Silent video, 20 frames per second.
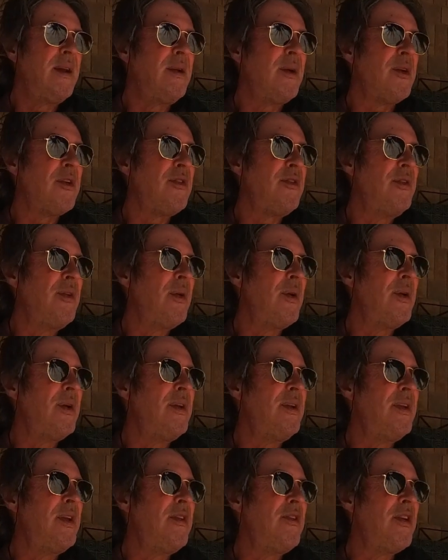It
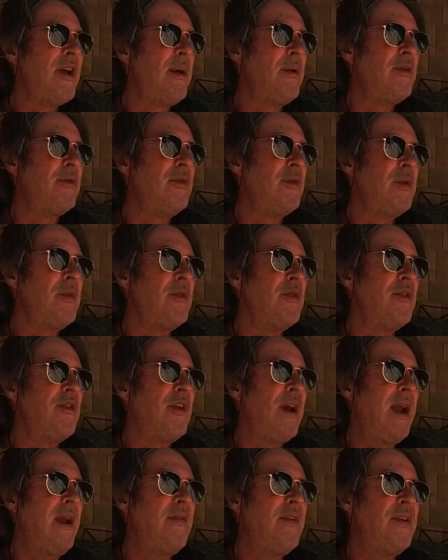didn't say it wasn't
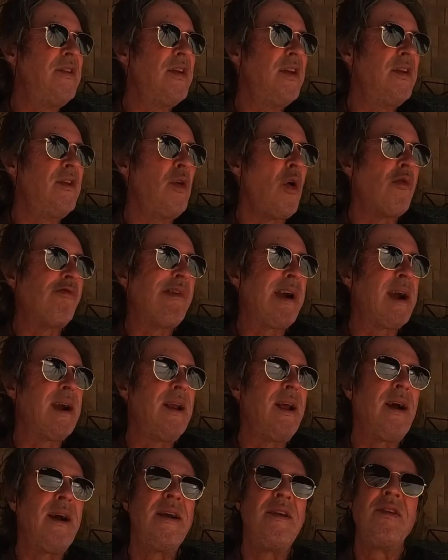safe. It said not
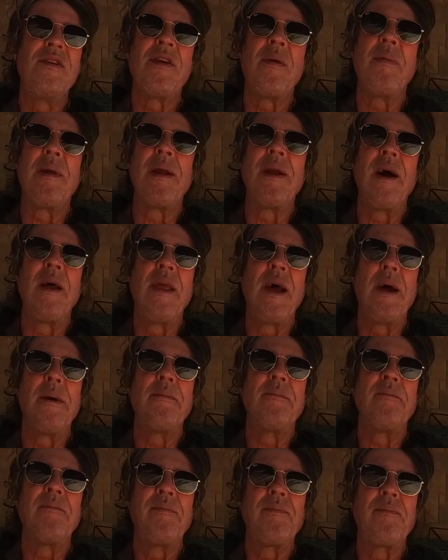recognised, something like that.
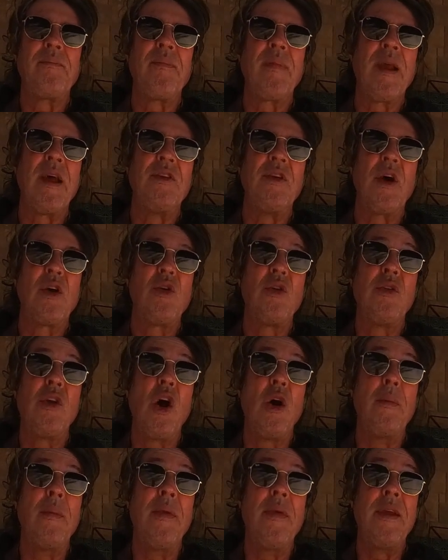So I couldn't
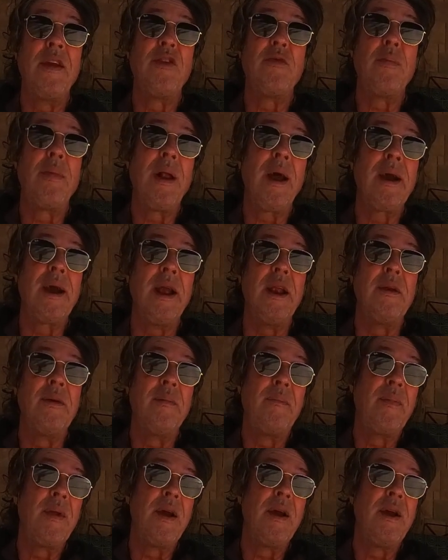open this plug-in
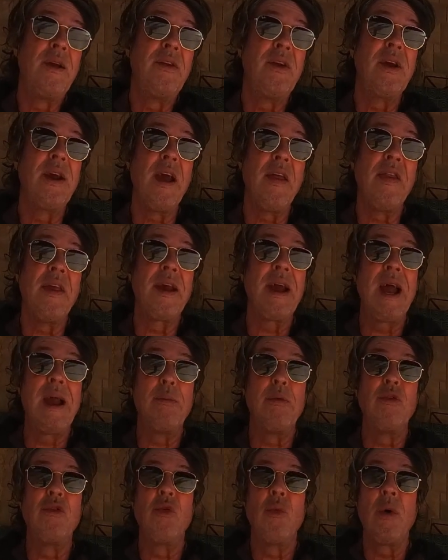to get the
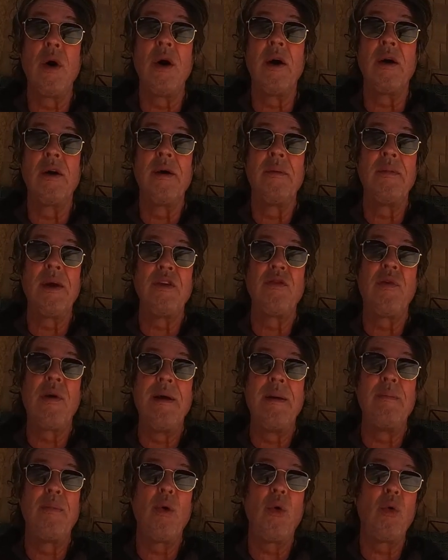cable to work. That's
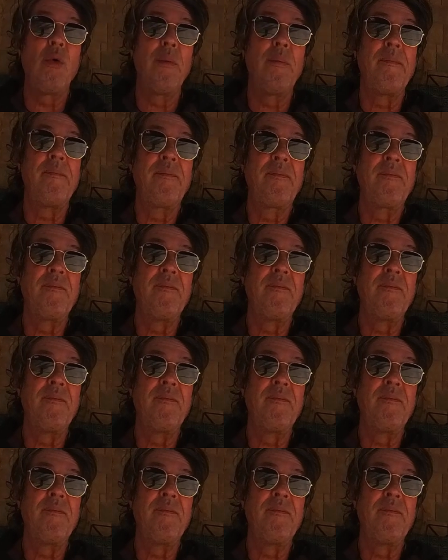very important,